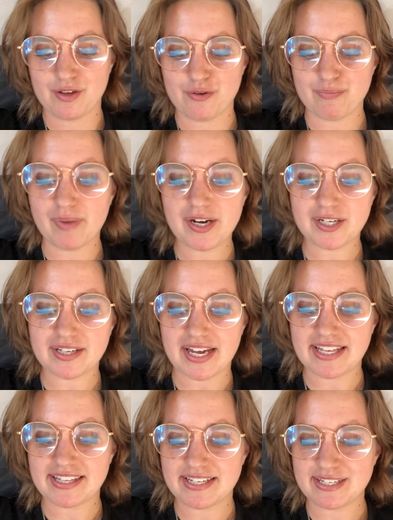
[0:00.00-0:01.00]
men are
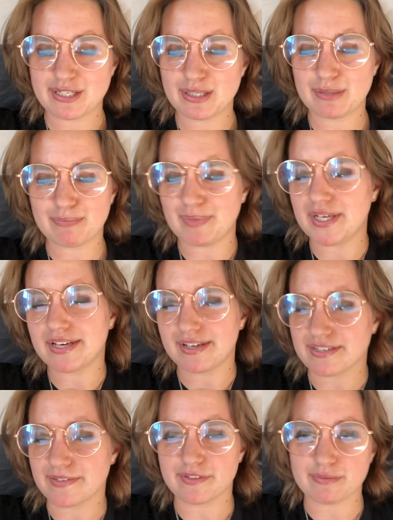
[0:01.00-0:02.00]
like this
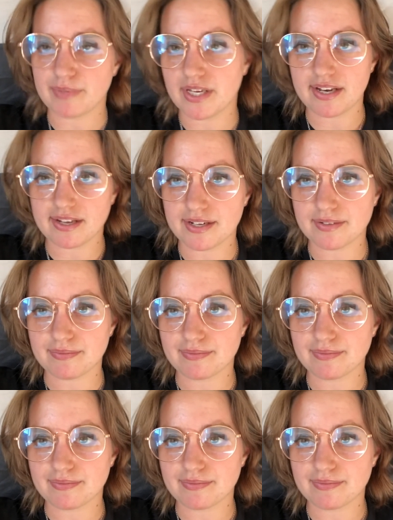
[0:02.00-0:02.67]
because of the media.